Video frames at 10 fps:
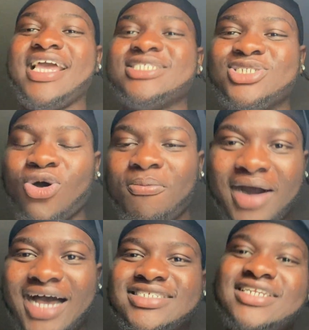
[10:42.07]
It's so
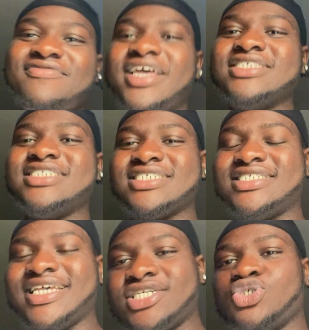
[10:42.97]
positive. It's just
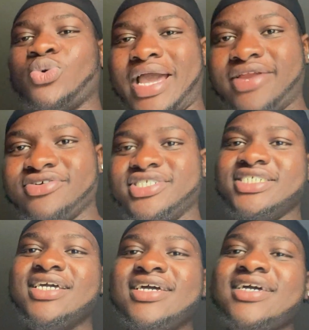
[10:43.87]
sexual
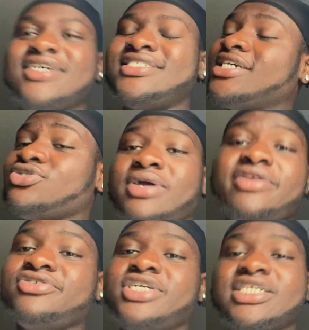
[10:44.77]
energy. Sexual
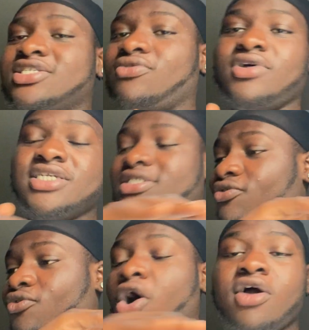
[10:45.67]
energy is the it's the
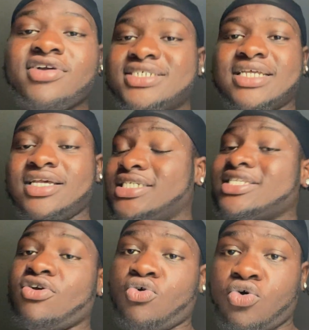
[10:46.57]
rawest, it's
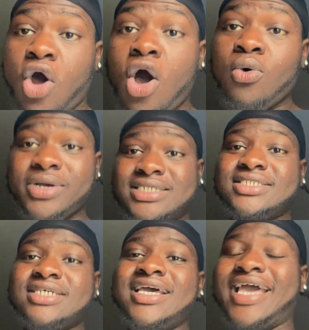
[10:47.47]
the
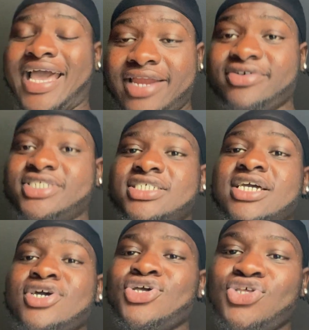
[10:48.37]
rawest energy
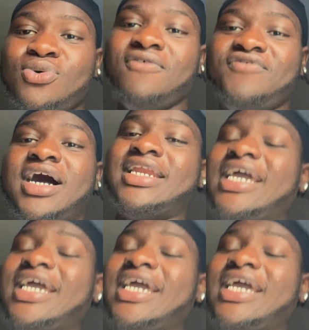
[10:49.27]
you will find.